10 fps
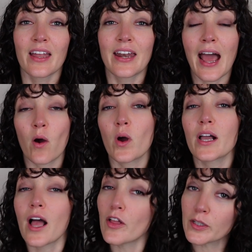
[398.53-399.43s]

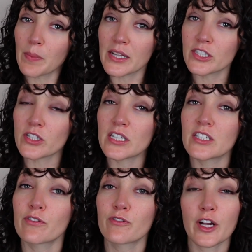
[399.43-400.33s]
Now, colored pencil
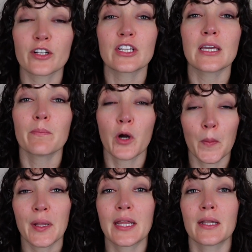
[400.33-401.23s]
is a fairly
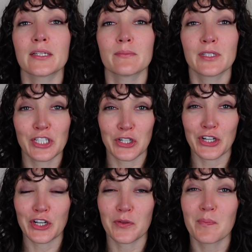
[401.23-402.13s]
permanent
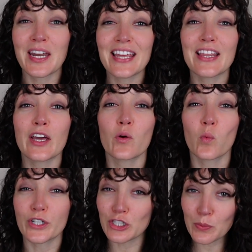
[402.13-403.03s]
material, meaning that
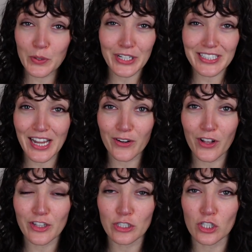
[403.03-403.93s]
once you put it down
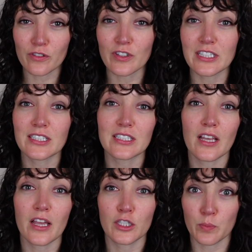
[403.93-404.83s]
on the surface,
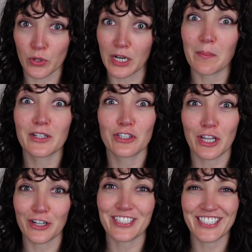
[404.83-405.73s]
it's pretty much
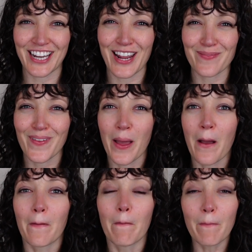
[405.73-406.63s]
there to stay.
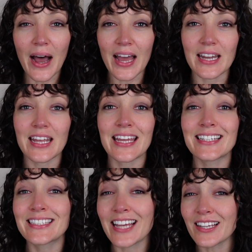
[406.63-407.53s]
But
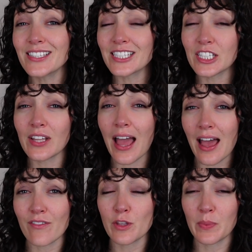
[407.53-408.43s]
it does still
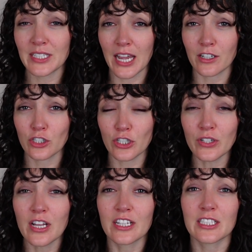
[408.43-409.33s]
have the
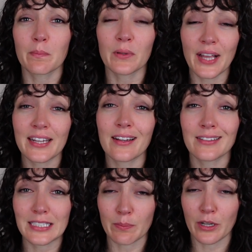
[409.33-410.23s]
potential to blend
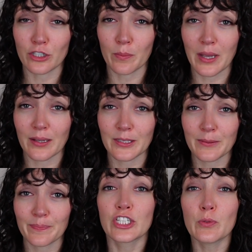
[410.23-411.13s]
and smudge a
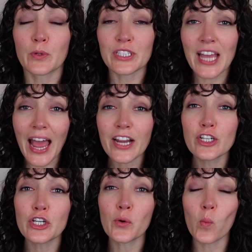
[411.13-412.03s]
bit. To
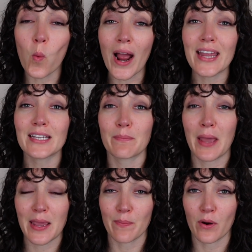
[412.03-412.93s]
protect your white
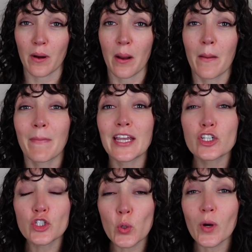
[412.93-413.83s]
paper, make
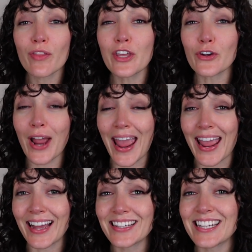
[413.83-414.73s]
sure that your
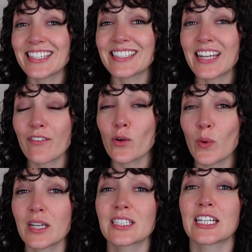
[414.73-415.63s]
hand is never
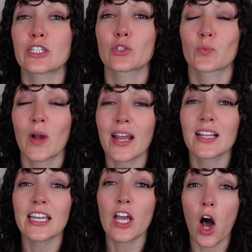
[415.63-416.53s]
resting
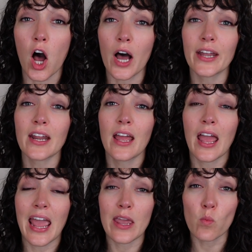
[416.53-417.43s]
directly on
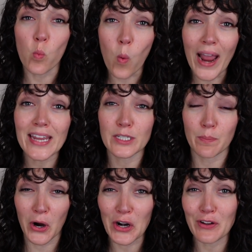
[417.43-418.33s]
a white
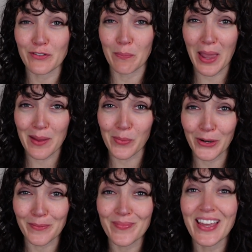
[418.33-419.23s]
part of the
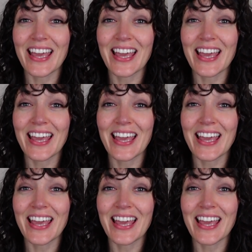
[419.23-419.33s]
paper,